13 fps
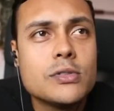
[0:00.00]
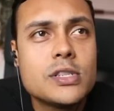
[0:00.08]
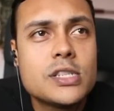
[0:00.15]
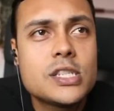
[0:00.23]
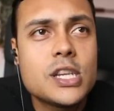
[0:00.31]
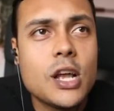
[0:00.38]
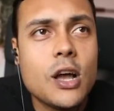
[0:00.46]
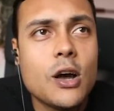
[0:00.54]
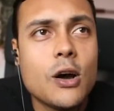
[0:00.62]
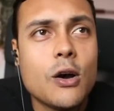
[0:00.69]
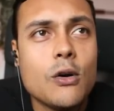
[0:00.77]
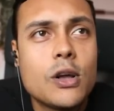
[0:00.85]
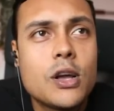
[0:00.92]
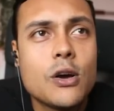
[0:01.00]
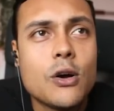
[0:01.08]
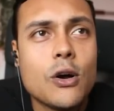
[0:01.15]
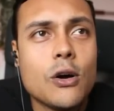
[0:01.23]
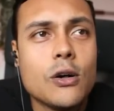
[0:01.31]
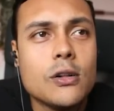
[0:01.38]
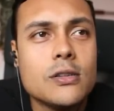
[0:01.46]
So
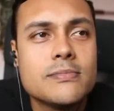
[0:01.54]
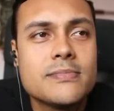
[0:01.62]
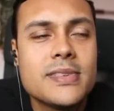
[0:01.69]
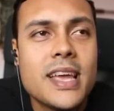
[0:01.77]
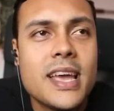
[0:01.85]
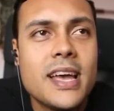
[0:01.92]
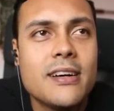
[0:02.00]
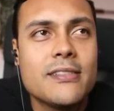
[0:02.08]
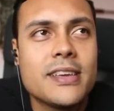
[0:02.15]
cool. Hell